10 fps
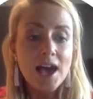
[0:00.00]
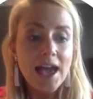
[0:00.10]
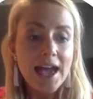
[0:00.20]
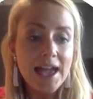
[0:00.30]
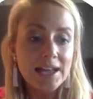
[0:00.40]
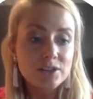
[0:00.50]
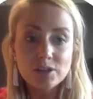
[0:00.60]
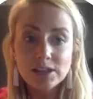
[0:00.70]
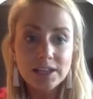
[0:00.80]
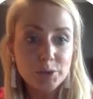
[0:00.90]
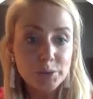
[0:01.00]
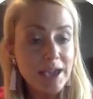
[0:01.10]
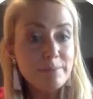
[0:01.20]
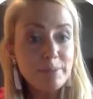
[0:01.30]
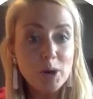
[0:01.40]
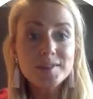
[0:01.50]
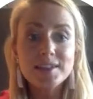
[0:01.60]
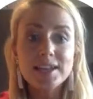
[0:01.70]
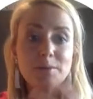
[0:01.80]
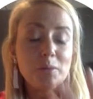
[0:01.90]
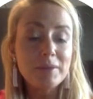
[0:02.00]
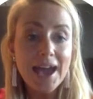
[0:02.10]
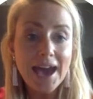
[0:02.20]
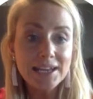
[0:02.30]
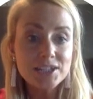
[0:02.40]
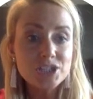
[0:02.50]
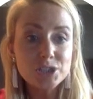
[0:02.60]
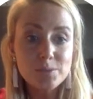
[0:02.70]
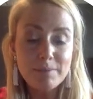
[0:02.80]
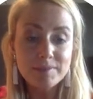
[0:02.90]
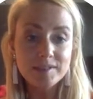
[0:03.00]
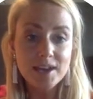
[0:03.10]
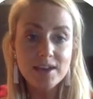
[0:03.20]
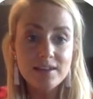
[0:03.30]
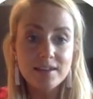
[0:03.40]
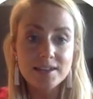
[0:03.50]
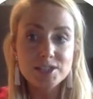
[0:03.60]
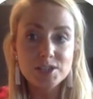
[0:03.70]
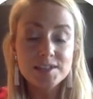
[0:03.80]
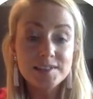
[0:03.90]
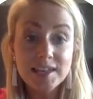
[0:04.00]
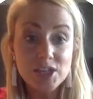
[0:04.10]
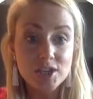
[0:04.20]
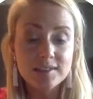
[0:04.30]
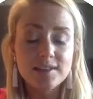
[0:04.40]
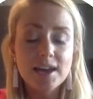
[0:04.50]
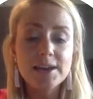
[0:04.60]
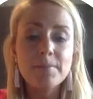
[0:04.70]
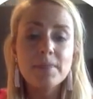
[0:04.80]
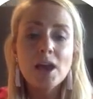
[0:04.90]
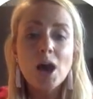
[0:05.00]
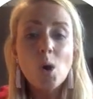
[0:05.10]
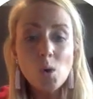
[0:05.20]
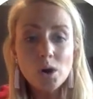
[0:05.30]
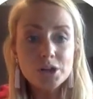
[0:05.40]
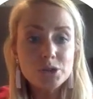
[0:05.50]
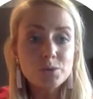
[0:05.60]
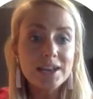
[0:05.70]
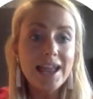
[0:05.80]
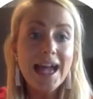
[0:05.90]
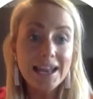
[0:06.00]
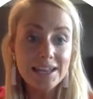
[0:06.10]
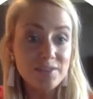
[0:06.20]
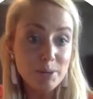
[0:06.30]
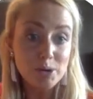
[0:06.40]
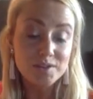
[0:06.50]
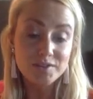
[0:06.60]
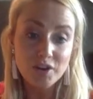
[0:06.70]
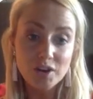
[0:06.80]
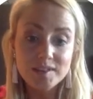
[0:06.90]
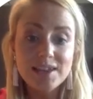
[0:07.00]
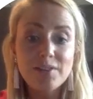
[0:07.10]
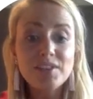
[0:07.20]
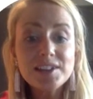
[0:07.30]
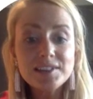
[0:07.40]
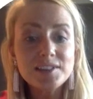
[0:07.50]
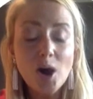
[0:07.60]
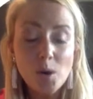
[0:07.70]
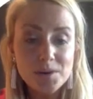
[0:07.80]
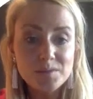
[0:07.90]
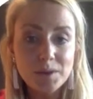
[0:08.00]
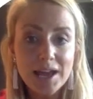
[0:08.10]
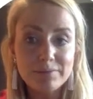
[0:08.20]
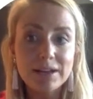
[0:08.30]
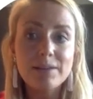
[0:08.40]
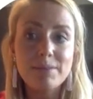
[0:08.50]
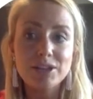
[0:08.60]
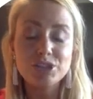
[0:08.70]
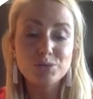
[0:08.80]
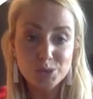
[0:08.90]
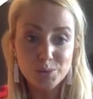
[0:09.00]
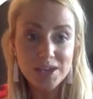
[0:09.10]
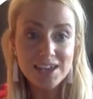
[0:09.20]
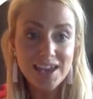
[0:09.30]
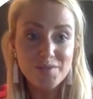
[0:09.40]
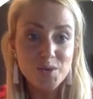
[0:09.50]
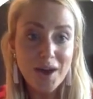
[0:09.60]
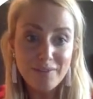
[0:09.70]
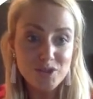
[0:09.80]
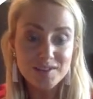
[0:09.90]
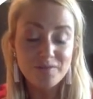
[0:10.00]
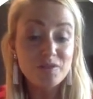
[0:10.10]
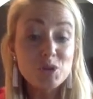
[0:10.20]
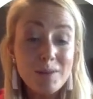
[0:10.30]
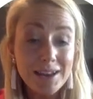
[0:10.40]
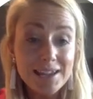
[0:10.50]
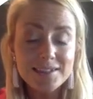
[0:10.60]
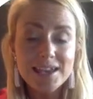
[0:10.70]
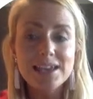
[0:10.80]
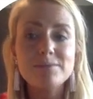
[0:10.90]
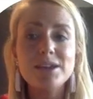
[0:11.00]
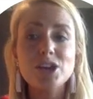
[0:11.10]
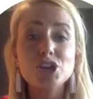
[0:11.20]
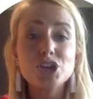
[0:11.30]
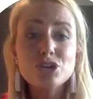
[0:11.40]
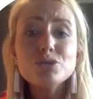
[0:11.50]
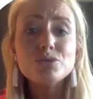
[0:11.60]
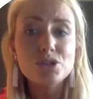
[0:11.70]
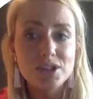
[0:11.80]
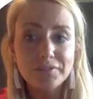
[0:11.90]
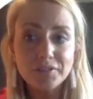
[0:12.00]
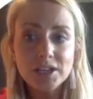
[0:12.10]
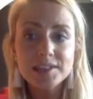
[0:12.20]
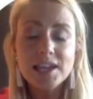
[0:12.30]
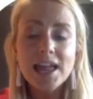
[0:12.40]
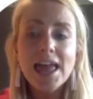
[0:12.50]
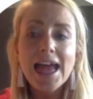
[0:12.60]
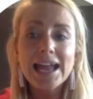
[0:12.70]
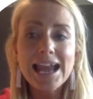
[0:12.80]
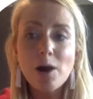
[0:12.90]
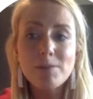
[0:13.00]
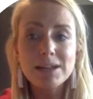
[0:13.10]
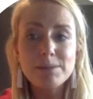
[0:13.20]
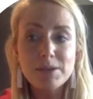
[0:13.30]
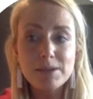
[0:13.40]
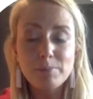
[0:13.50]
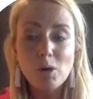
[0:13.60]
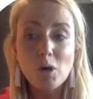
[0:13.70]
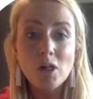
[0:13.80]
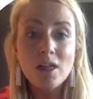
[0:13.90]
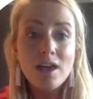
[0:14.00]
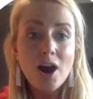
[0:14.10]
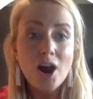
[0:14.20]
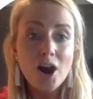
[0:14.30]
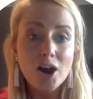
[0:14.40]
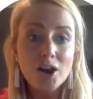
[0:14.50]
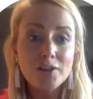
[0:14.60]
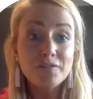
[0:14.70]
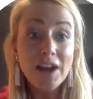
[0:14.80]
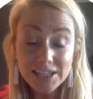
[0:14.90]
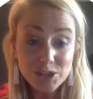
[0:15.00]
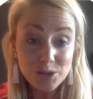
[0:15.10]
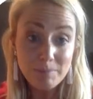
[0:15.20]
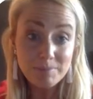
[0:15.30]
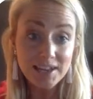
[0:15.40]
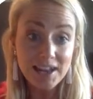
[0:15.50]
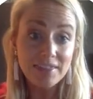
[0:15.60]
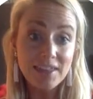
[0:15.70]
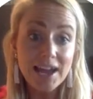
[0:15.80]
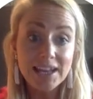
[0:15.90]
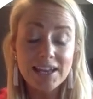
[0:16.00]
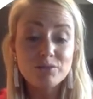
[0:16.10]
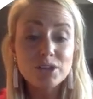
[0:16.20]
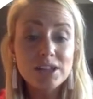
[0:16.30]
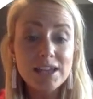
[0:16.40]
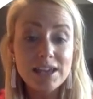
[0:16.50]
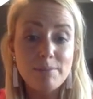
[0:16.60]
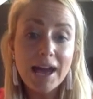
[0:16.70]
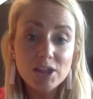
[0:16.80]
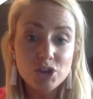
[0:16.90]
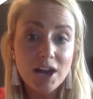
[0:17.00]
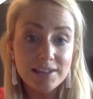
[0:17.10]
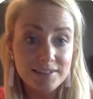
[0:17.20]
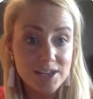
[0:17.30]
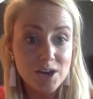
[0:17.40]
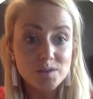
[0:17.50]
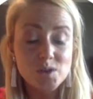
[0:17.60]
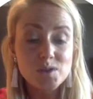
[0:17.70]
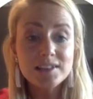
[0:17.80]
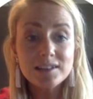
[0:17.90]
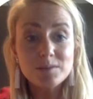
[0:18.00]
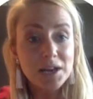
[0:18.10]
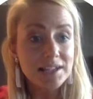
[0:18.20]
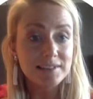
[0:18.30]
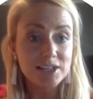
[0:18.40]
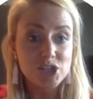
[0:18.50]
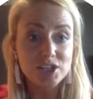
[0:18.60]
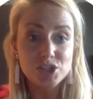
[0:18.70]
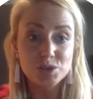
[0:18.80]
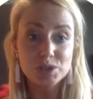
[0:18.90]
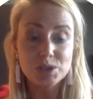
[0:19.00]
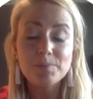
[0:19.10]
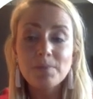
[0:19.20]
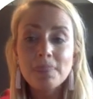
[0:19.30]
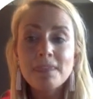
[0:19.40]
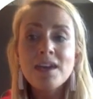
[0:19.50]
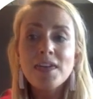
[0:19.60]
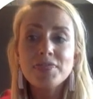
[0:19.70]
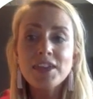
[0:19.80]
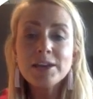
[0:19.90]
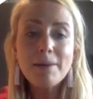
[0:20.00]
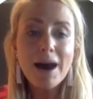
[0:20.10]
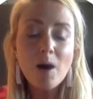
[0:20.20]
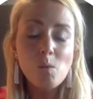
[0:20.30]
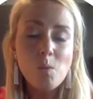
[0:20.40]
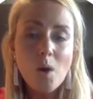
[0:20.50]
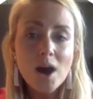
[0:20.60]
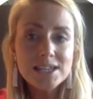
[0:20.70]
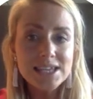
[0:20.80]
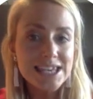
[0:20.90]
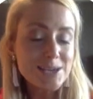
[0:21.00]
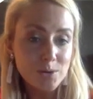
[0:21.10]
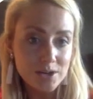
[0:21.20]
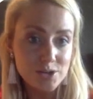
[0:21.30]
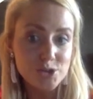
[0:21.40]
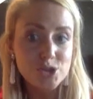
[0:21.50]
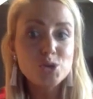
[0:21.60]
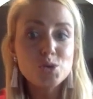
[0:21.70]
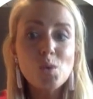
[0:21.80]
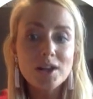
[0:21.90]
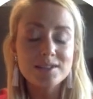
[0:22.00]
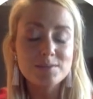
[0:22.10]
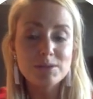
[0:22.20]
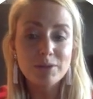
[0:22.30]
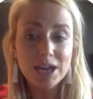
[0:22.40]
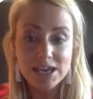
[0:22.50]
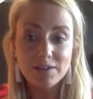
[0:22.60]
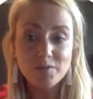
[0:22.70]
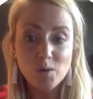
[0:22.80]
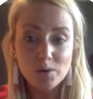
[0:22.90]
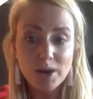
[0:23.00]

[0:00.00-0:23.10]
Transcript: and click Create Post, and it will be added to your website into the staging site, or you can edit the post first. Now, this is always what I recommend you doing. If you have just a few minutes, it can make a huge difference in how many people are finding your website online. It can really impact your SEO. So this is what I suggest you do. Think about what keywords you want to be ranking for,